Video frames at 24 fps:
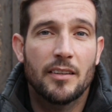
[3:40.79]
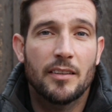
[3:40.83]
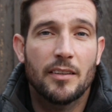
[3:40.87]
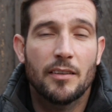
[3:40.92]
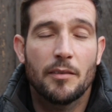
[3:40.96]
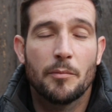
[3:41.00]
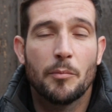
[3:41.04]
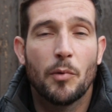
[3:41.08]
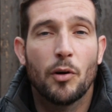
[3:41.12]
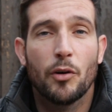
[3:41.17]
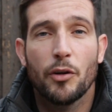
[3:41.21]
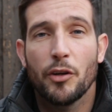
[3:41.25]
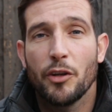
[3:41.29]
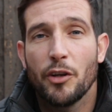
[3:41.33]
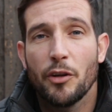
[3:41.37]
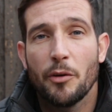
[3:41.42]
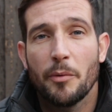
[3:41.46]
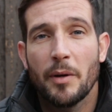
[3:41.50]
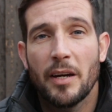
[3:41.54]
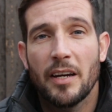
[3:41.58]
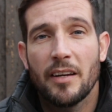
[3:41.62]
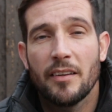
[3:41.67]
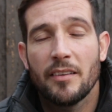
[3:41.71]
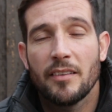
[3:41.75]
The more you
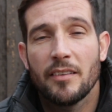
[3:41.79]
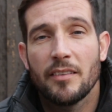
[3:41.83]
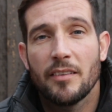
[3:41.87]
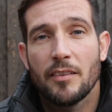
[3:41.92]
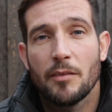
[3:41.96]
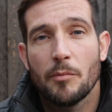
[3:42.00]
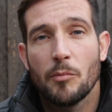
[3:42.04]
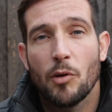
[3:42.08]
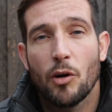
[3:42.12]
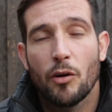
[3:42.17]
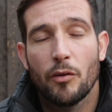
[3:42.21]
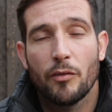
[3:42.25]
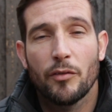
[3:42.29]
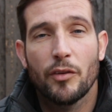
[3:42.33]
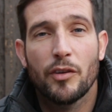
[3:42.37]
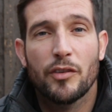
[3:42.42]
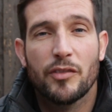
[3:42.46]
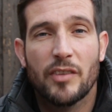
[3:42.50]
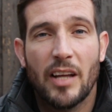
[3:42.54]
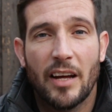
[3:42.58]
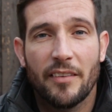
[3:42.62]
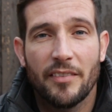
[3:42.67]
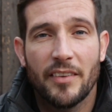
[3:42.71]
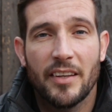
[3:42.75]
do it, the more
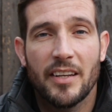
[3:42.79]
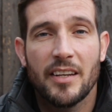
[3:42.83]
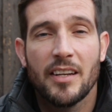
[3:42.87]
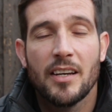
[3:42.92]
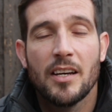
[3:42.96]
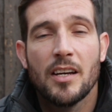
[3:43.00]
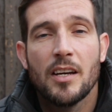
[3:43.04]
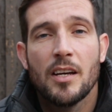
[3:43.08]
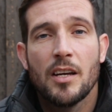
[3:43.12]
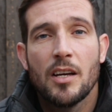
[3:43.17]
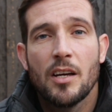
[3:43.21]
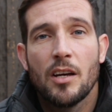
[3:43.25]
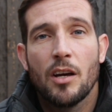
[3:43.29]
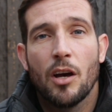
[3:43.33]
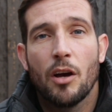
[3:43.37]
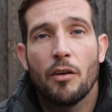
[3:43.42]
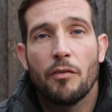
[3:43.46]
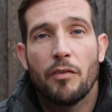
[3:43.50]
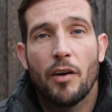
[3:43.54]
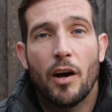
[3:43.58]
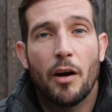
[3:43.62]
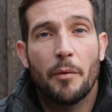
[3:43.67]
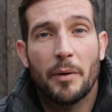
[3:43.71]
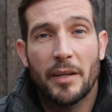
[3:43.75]
understanding
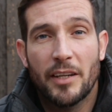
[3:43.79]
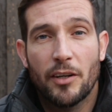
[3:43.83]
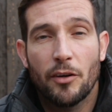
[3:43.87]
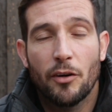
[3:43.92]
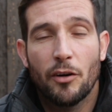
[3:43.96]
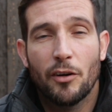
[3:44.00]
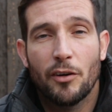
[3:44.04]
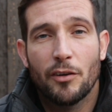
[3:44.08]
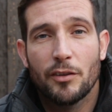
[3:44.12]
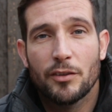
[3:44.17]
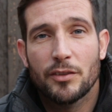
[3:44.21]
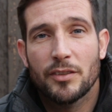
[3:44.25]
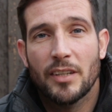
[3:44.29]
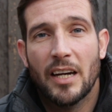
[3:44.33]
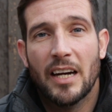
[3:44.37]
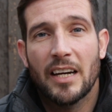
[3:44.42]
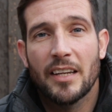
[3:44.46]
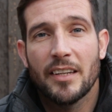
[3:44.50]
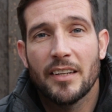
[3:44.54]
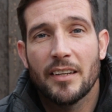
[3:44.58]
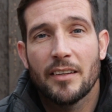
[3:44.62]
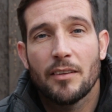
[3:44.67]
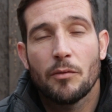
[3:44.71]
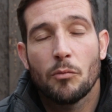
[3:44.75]
of how it goes
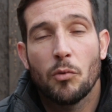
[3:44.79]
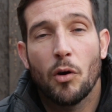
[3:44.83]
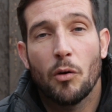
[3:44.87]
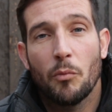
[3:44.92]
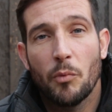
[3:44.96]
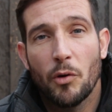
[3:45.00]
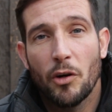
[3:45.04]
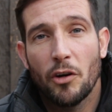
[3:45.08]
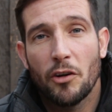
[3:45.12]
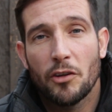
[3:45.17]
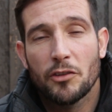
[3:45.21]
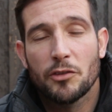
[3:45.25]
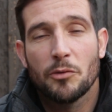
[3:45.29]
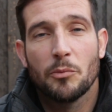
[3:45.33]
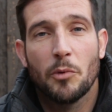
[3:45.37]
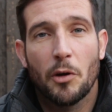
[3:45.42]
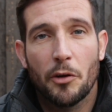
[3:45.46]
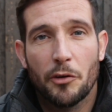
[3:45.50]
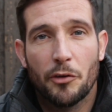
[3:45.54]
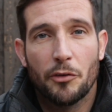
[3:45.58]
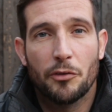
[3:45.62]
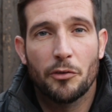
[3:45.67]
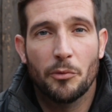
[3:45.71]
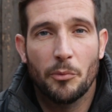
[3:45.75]
and what works and
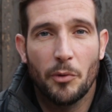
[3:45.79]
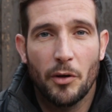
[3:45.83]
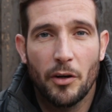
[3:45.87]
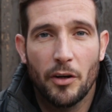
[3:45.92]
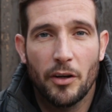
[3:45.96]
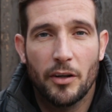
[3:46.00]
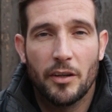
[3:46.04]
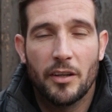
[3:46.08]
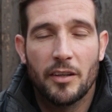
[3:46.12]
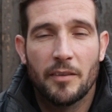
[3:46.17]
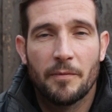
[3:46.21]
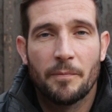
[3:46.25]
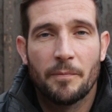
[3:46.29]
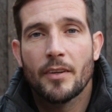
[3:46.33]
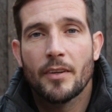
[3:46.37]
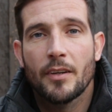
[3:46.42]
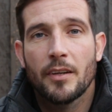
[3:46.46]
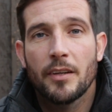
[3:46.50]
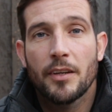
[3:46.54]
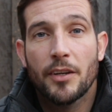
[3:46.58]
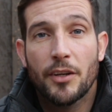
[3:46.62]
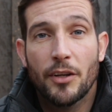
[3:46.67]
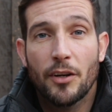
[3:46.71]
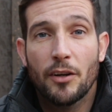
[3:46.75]
what doesn't work.
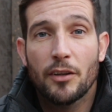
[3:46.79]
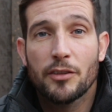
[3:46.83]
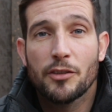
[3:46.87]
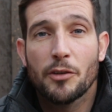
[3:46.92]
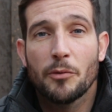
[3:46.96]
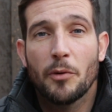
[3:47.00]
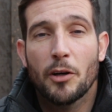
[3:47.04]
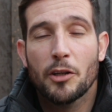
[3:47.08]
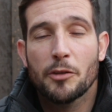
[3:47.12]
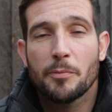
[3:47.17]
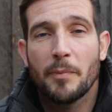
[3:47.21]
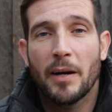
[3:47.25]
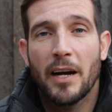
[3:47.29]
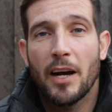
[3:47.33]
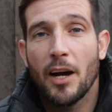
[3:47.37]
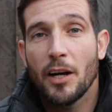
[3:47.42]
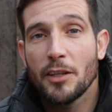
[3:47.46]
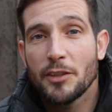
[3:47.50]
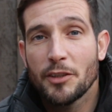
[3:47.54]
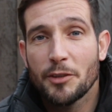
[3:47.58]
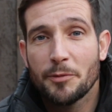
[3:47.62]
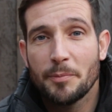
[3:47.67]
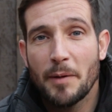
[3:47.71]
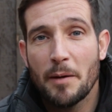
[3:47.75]
You can also watch my how
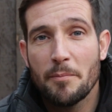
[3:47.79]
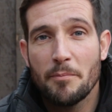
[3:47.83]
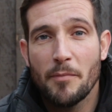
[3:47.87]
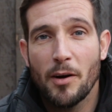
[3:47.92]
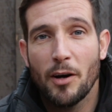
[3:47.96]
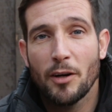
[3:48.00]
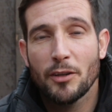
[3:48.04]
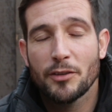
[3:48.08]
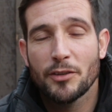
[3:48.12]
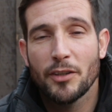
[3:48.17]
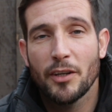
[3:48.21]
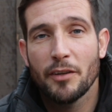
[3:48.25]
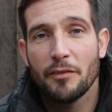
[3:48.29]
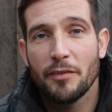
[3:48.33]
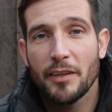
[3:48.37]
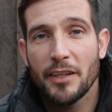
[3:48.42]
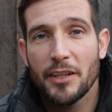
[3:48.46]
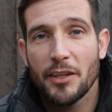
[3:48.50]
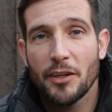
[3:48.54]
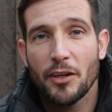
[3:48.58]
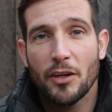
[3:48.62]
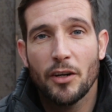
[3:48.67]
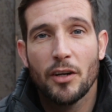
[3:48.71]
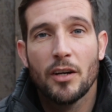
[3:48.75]
to spread mortar
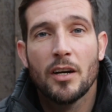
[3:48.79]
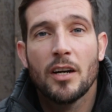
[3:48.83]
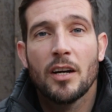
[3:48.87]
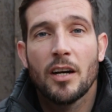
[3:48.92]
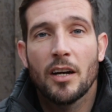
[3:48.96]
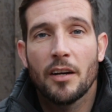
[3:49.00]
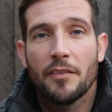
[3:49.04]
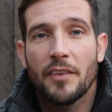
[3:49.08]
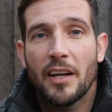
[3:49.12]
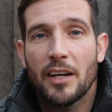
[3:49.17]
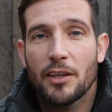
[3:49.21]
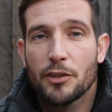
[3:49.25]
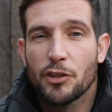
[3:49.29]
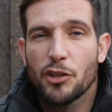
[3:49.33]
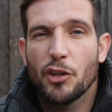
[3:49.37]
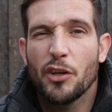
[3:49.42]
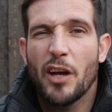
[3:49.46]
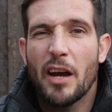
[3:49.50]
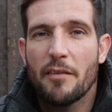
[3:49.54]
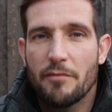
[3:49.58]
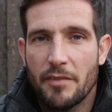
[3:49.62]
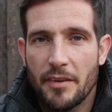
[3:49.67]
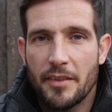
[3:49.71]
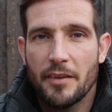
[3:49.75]
video, and that'll show
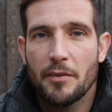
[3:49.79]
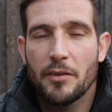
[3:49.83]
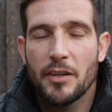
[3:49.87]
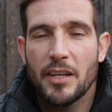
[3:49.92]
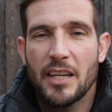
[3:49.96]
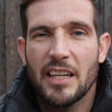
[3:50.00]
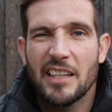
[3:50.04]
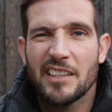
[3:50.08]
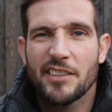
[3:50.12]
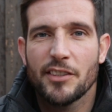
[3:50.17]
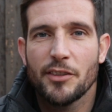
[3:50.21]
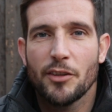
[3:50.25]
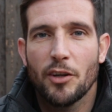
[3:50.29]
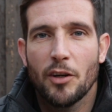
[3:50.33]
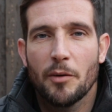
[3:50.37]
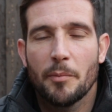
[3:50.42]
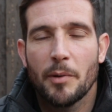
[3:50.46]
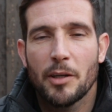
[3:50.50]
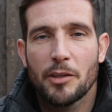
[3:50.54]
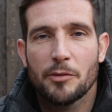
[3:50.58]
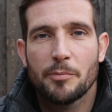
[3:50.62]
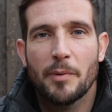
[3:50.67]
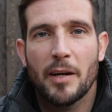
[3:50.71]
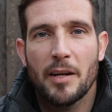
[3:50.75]
you everything you need to know
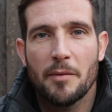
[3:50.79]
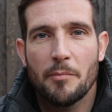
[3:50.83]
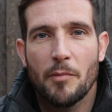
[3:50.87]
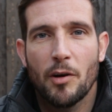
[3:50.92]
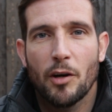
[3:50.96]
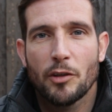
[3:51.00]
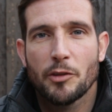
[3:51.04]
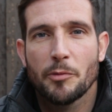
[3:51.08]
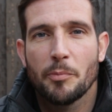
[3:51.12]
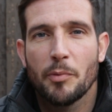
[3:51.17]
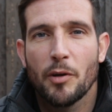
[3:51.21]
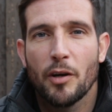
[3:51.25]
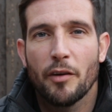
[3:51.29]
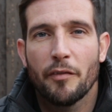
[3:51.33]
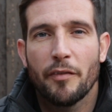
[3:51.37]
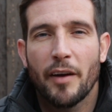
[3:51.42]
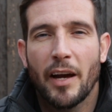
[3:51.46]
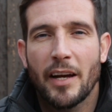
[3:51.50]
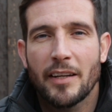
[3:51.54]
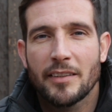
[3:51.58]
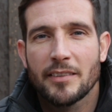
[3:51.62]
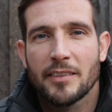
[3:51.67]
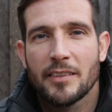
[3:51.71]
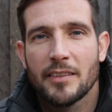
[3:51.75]
about spreading mortar
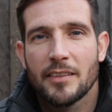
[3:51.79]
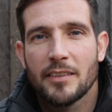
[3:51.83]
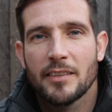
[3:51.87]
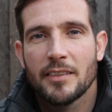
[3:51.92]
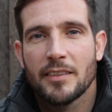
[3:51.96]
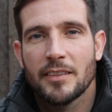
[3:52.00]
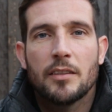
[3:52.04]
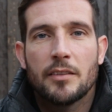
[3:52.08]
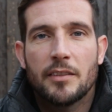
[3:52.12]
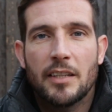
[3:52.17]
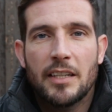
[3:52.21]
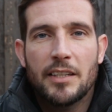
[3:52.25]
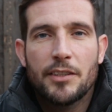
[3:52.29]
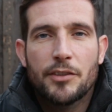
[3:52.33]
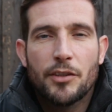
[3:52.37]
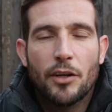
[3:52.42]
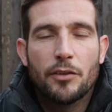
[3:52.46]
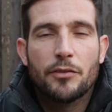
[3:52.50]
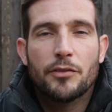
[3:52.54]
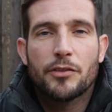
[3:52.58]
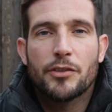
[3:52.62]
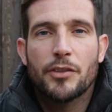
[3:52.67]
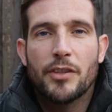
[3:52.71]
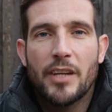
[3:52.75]
perfect. Dean
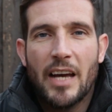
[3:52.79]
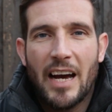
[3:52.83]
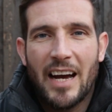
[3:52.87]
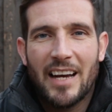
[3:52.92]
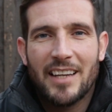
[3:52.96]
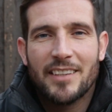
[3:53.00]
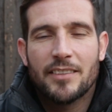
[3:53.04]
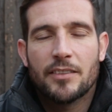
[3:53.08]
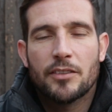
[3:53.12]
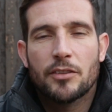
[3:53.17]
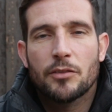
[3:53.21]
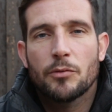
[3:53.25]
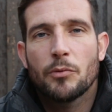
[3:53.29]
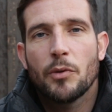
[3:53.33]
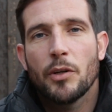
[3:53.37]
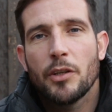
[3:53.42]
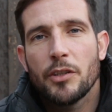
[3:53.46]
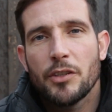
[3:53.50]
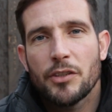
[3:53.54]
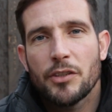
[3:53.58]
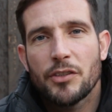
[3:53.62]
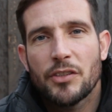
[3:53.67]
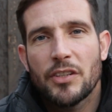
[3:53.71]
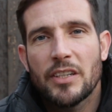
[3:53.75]
Johnson asks, where
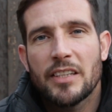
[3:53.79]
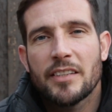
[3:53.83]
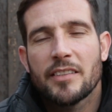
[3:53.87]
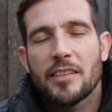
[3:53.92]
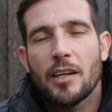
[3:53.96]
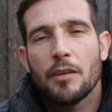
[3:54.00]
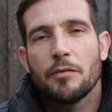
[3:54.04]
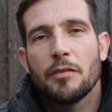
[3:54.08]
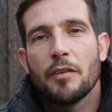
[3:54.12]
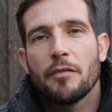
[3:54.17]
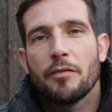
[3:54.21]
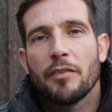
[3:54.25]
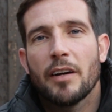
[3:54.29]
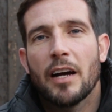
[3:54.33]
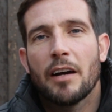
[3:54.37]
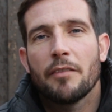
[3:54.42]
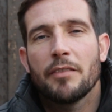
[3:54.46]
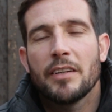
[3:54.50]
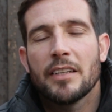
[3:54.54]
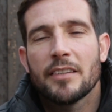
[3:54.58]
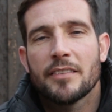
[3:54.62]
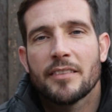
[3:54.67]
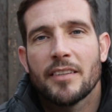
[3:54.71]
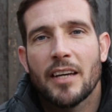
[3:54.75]
do you see yourself in 5
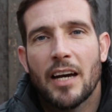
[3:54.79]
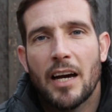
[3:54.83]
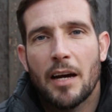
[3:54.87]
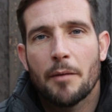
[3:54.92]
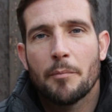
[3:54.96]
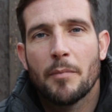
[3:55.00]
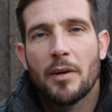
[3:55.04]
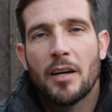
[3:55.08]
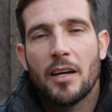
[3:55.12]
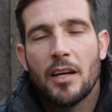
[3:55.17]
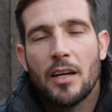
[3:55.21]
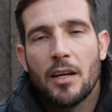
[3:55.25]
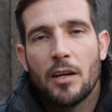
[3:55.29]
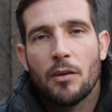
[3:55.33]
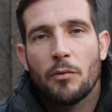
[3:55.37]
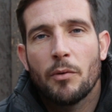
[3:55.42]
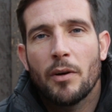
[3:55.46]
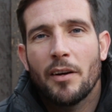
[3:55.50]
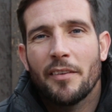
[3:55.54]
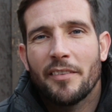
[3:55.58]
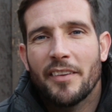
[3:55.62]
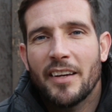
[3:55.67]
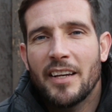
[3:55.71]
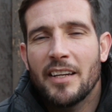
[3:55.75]
years time?
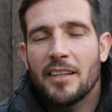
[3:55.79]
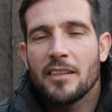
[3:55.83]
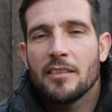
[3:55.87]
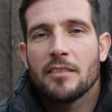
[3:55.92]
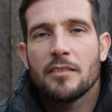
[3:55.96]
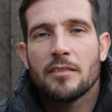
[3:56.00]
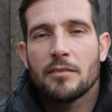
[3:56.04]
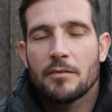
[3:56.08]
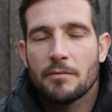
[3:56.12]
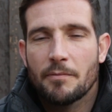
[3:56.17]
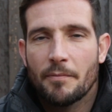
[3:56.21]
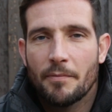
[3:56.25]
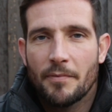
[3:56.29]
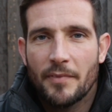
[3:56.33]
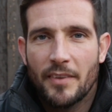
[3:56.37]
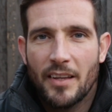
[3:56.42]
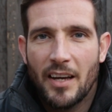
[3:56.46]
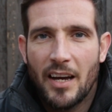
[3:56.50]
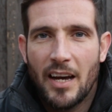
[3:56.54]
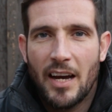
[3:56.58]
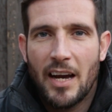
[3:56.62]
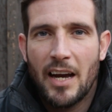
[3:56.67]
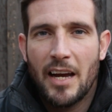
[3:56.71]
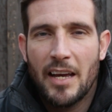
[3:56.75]
Well, Dean,
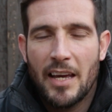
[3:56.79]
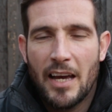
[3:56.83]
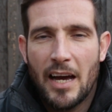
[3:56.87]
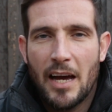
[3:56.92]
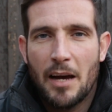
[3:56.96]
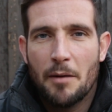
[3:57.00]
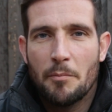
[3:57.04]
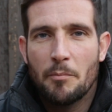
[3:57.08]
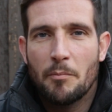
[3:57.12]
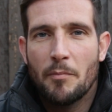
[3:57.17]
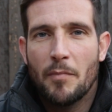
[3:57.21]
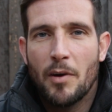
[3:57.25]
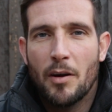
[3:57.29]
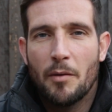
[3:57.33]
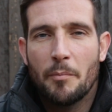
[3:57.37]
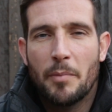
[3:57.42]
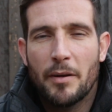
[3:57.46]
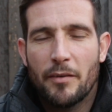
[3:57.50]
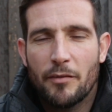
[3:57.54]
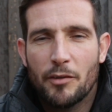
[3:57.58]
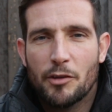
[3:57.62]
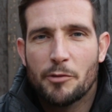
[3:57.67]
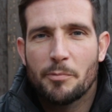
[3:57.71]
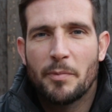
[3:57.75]
I am a bit
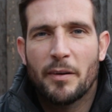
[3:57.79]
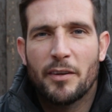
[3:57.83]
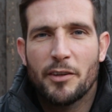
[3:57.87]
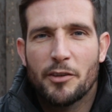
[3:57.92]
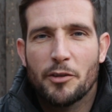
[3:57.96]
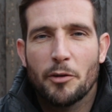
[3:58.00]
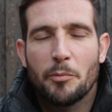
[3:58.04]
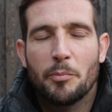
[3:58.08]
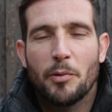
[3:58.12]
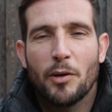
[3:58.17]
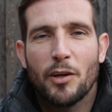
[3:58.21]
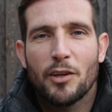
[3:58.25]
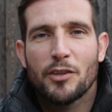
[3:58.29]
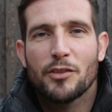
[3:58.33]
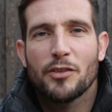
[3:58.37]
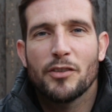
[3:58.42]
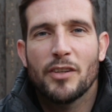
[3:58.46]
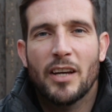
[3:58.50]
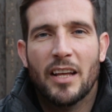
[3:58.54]
of a spiritual person.